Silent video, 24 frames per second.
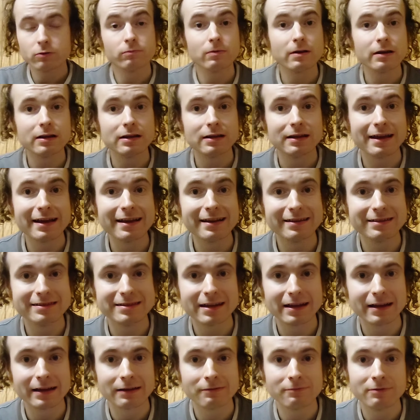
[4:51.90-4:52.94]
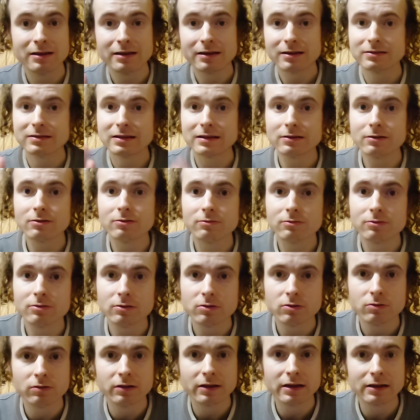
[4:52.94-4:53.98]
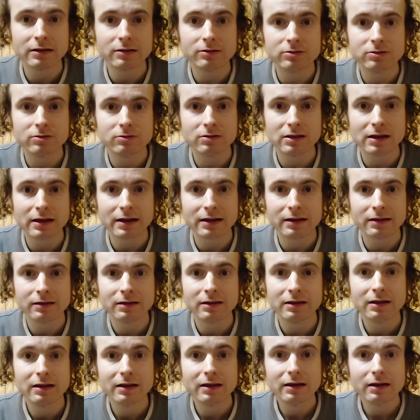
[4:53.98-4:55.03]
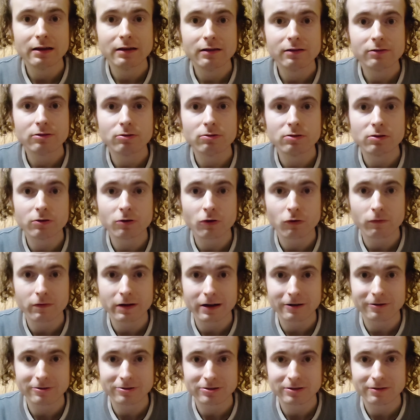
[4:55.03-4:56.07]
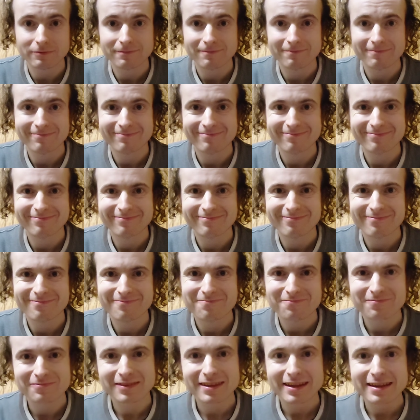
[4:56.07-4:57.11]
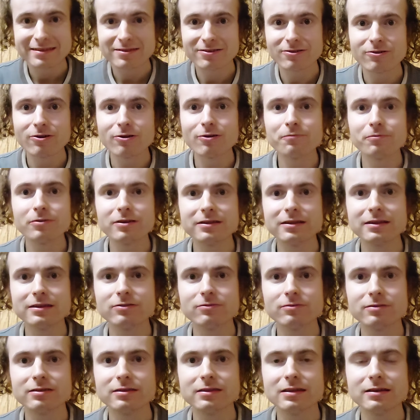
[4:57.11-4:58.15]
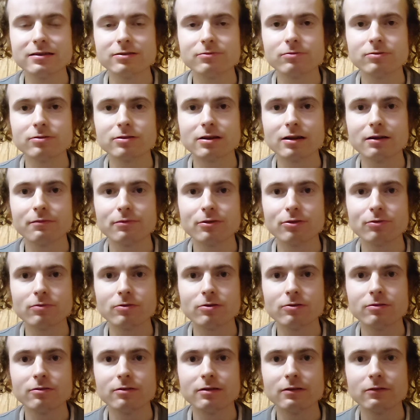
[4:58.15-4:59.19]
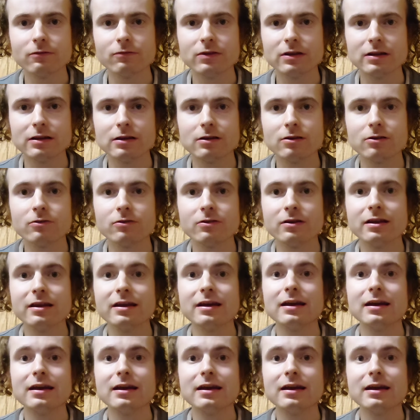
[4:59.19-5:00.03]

ready ahead of time, because I know you ladies do that through your careers. So hopefully this will come through a video